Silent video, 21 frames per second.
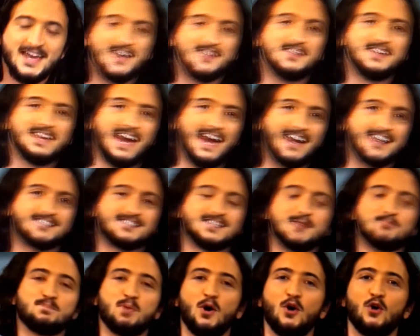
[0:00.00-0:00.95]
The
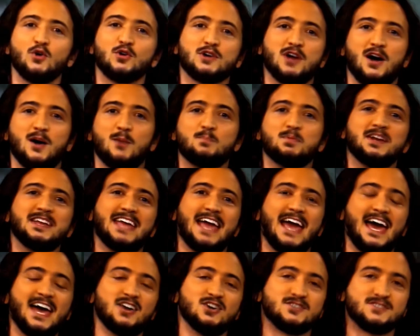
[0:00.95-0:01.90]
exit poll company,
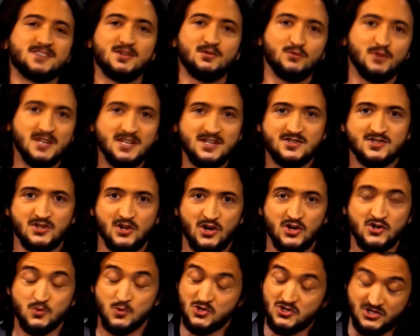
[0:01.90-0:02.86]
Edison
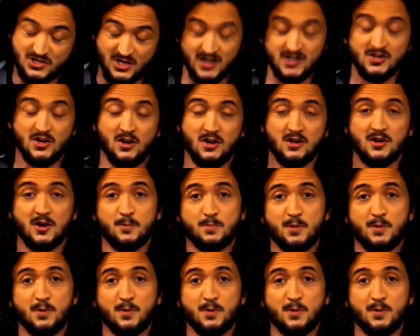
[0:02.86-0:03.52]
Research, which does all our